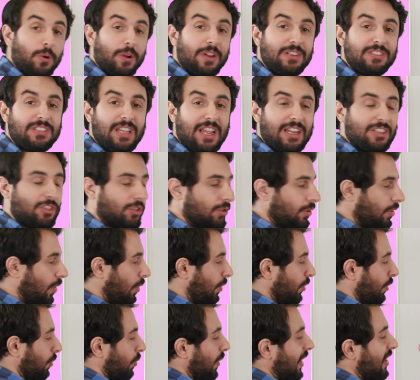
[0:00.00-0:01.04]
orientation
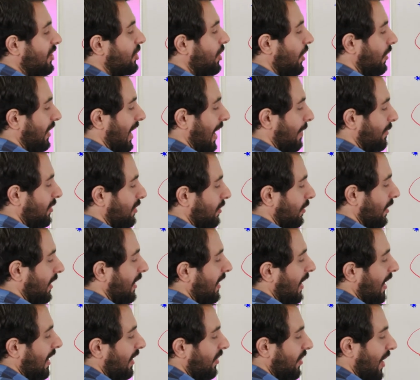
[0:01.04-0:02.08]
or the regiochemistry
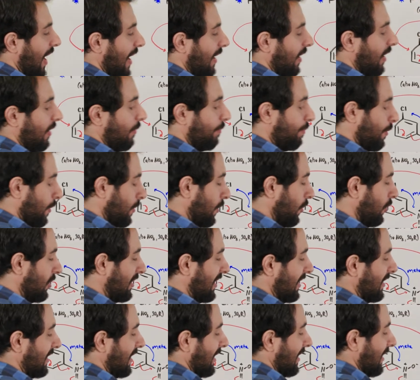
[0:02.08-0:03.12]
that
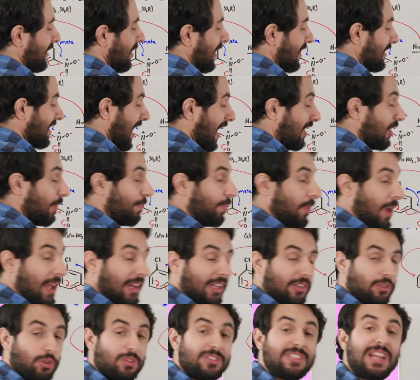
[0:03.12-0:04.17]
produces the
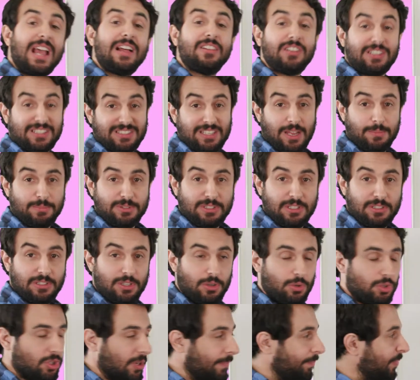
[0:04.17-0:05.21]
teleproduct or
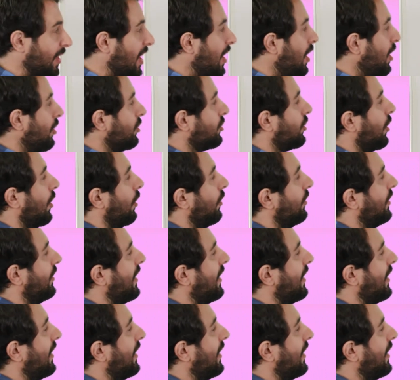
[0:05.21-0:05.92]
telesubstitution. So